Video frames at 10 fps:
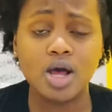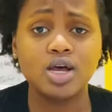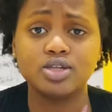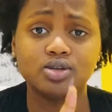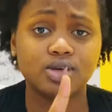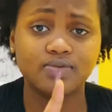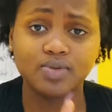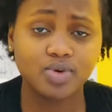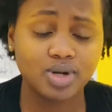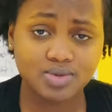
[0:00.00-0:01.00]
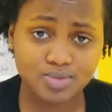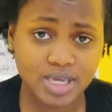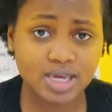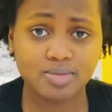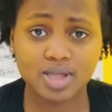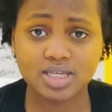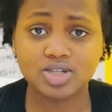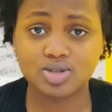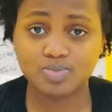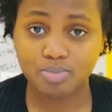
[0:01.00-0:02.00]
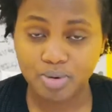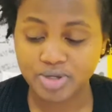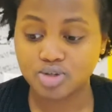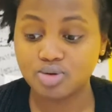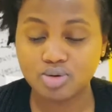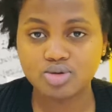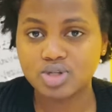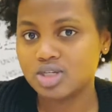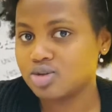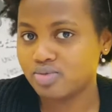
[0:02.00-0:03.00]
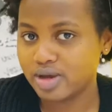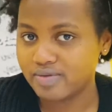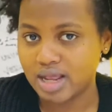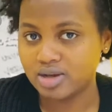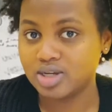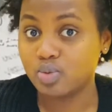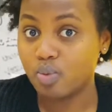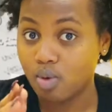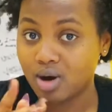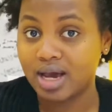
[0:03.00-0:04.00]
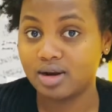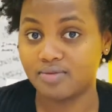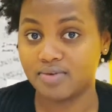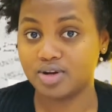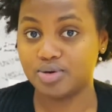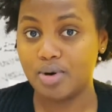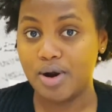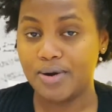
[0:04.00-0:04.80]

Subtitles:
So even when I'm speaking about these points, you also need to reevaluate what kind of friend you are.